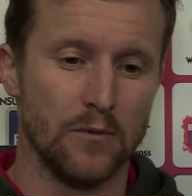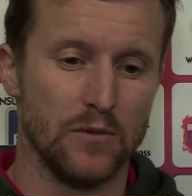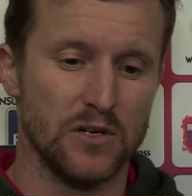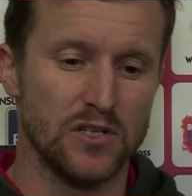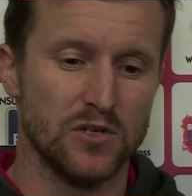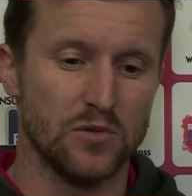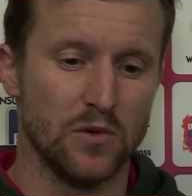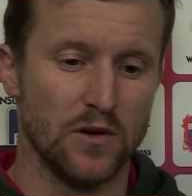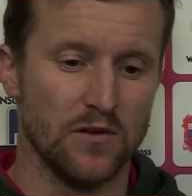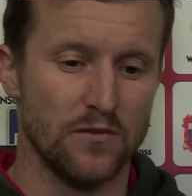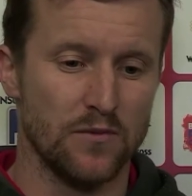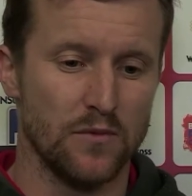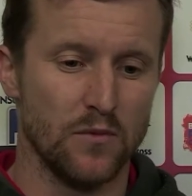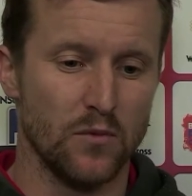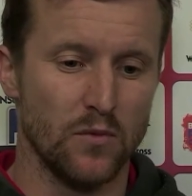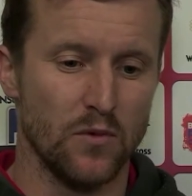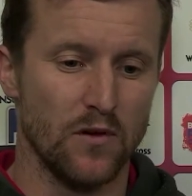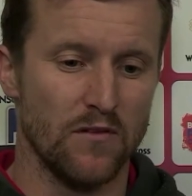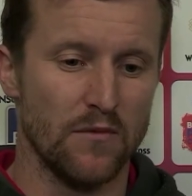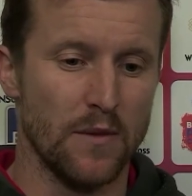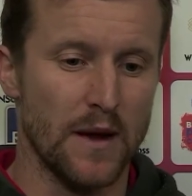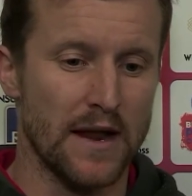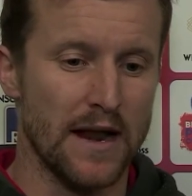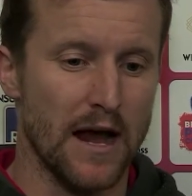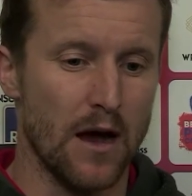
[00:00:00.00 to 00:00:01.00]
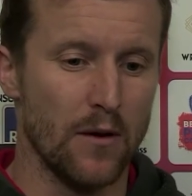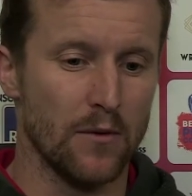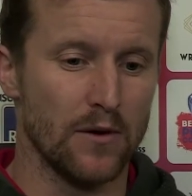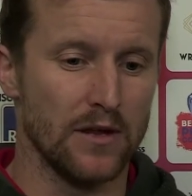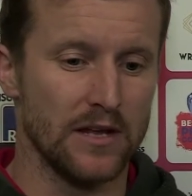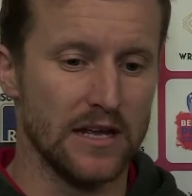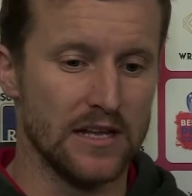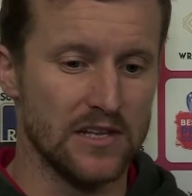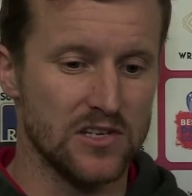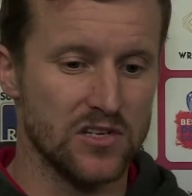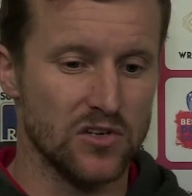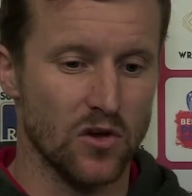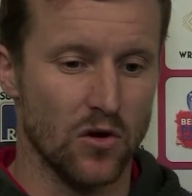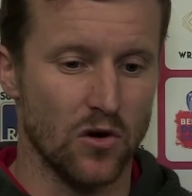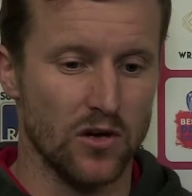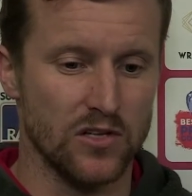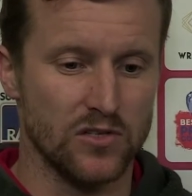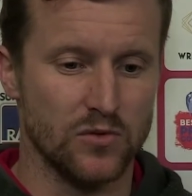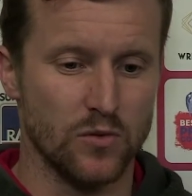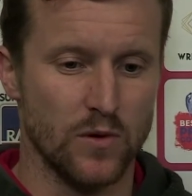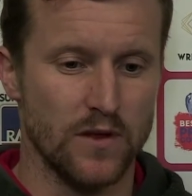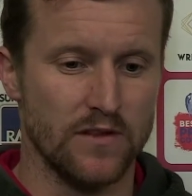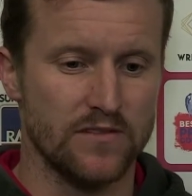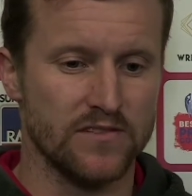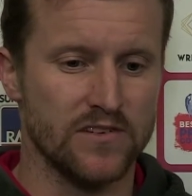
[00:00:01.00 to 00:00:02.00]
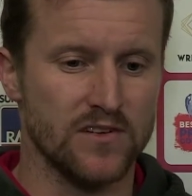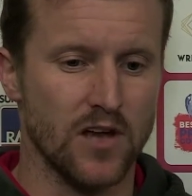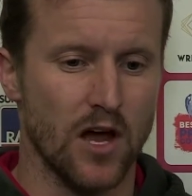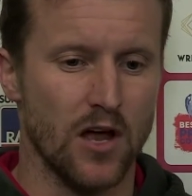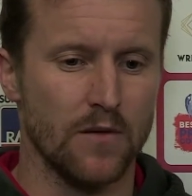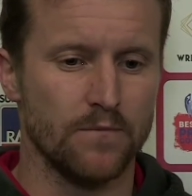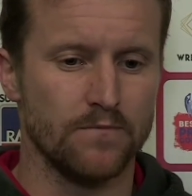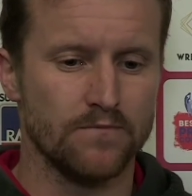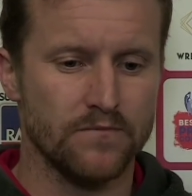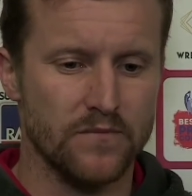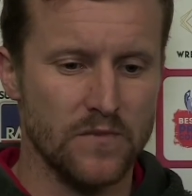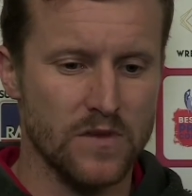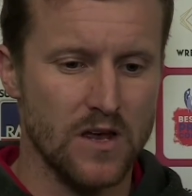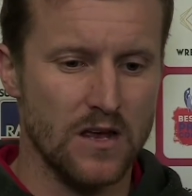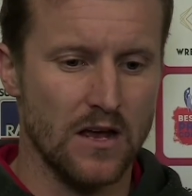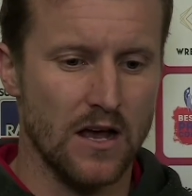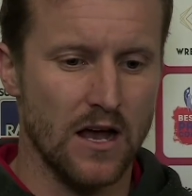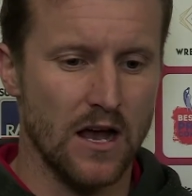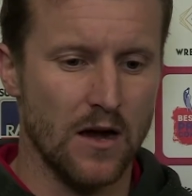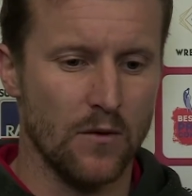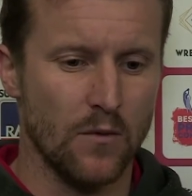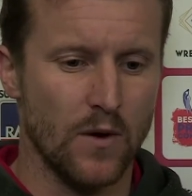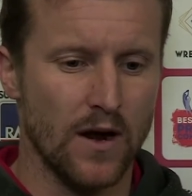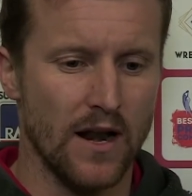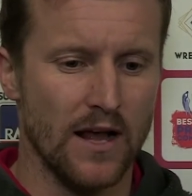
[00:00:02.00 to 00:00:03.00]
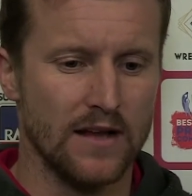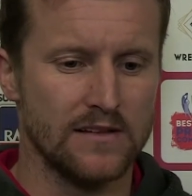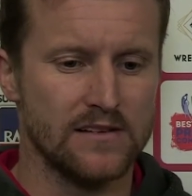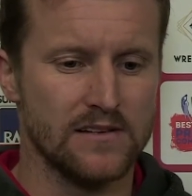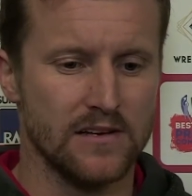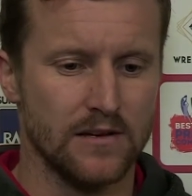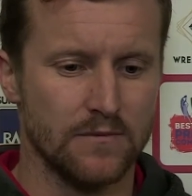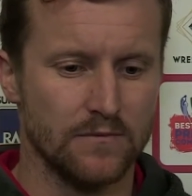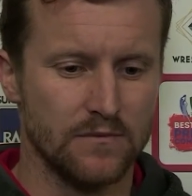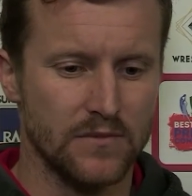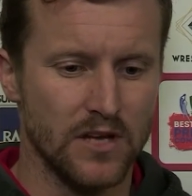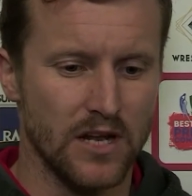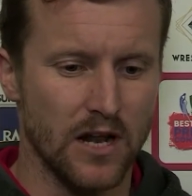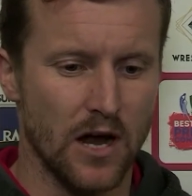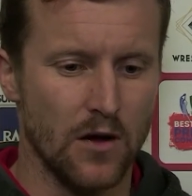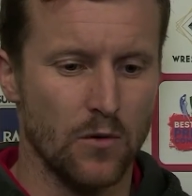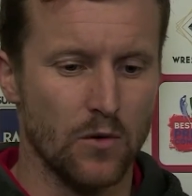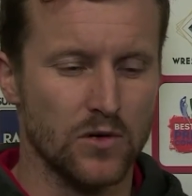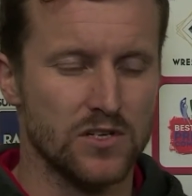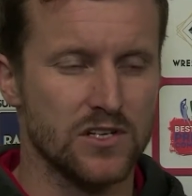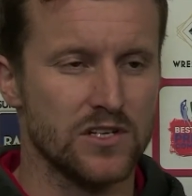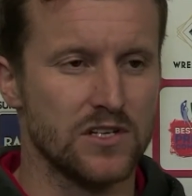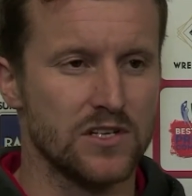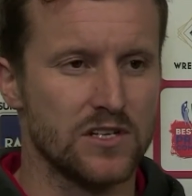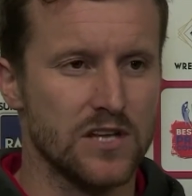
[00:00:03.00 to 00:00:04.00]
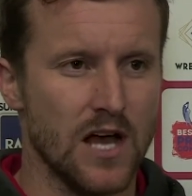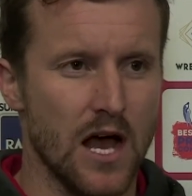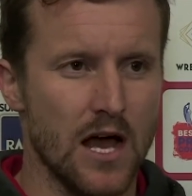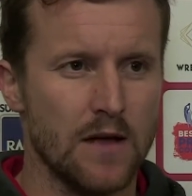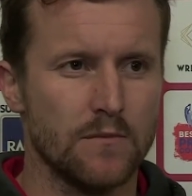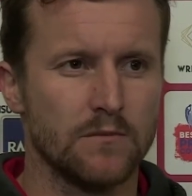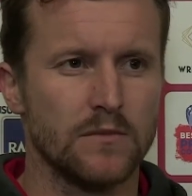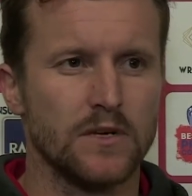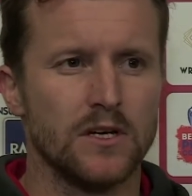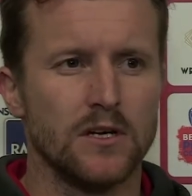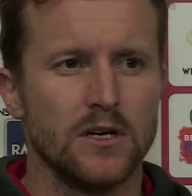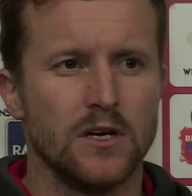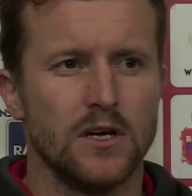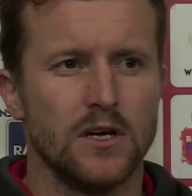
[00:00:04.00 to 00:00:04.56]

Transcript: which we've been able to get solid with. So we need to, you know, watch the tape.